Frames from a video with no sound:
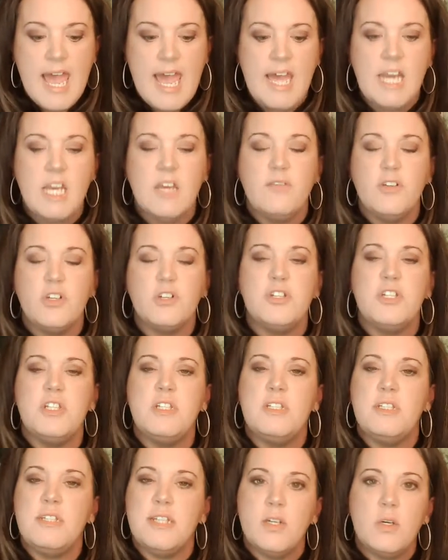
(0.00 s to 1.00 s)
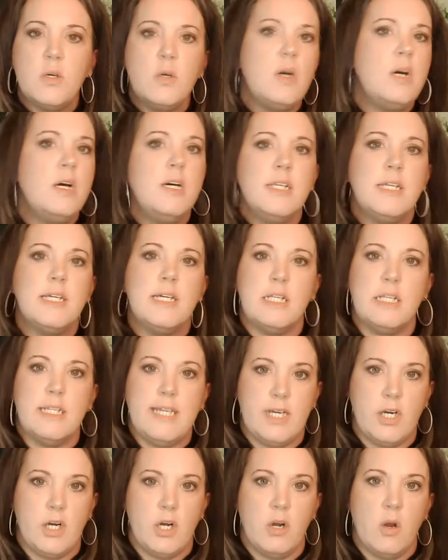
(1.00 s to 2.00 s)
And if you're still
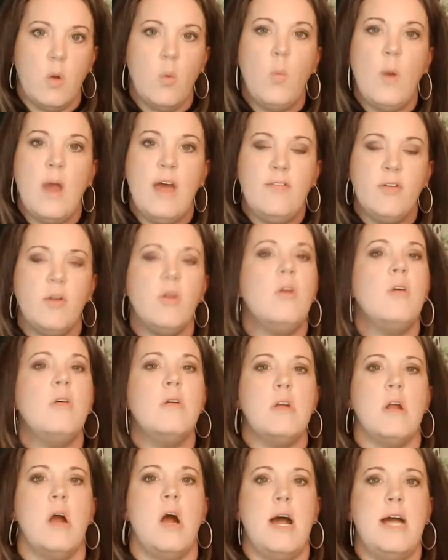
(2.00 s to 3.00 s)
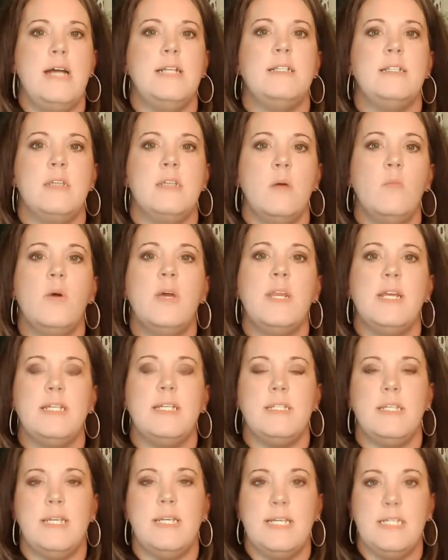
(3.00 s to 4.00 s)
unclear whether or not someone
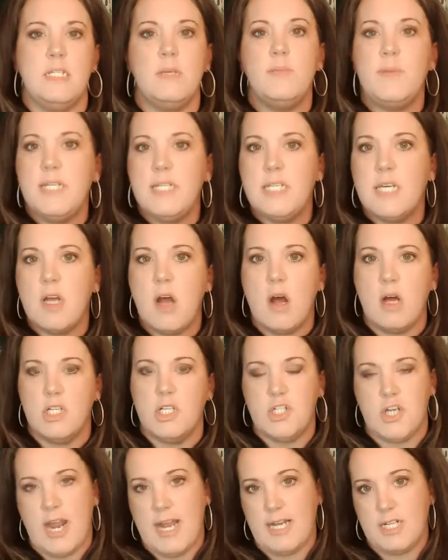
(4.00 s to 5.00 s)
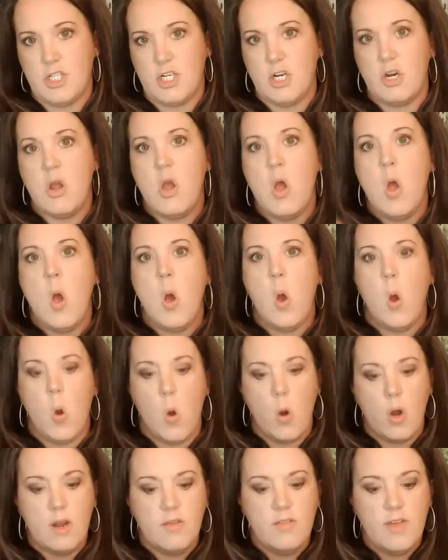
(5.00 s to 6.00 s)
is an independent contractor
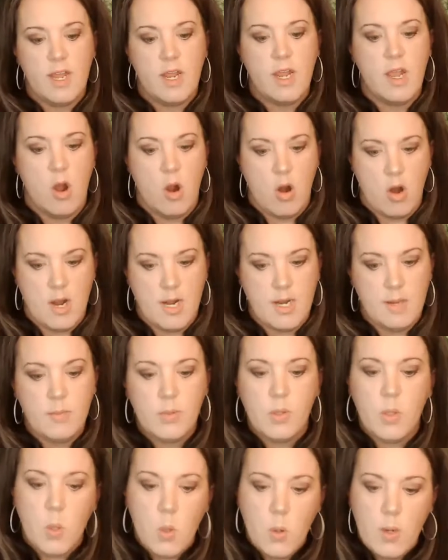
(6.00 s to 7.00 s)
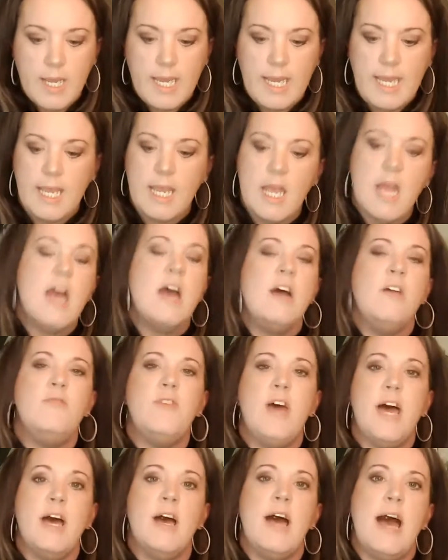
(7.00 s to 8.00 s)
or they are an employee,
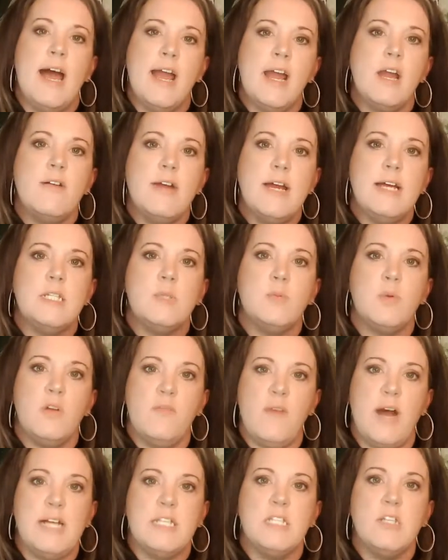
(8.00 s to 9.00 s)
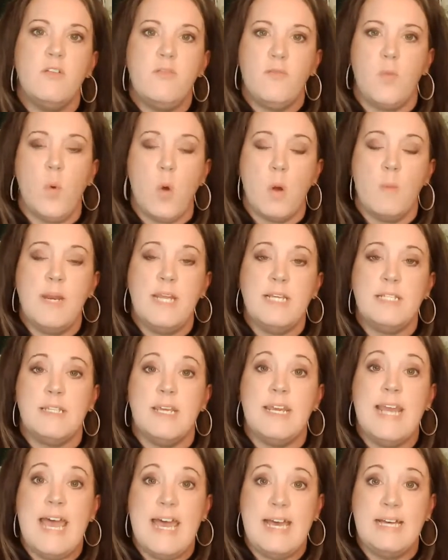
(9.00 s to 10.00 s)
the IRS provides a form, and
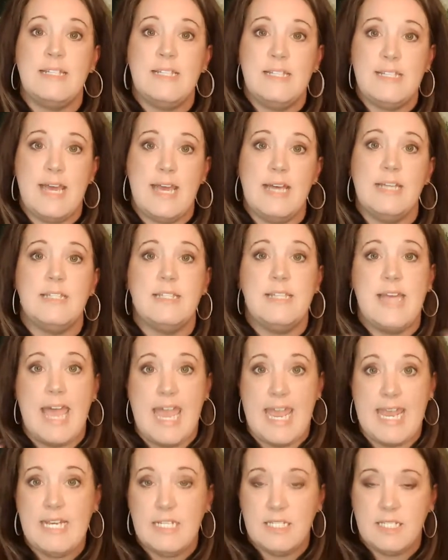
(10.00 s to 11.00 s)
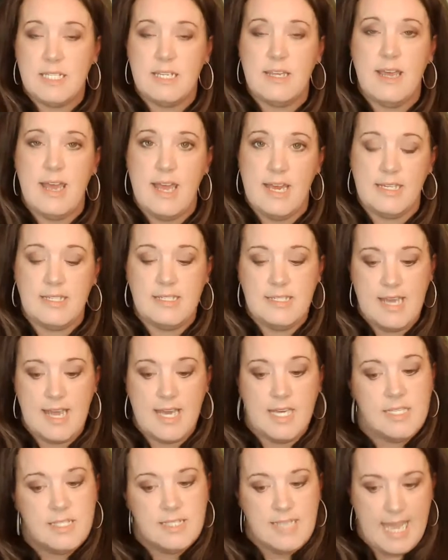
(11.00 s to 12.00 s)
it's an SS8,
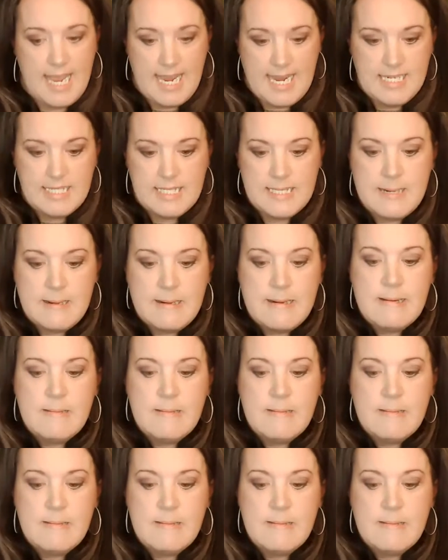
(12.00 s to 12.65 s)
SS8.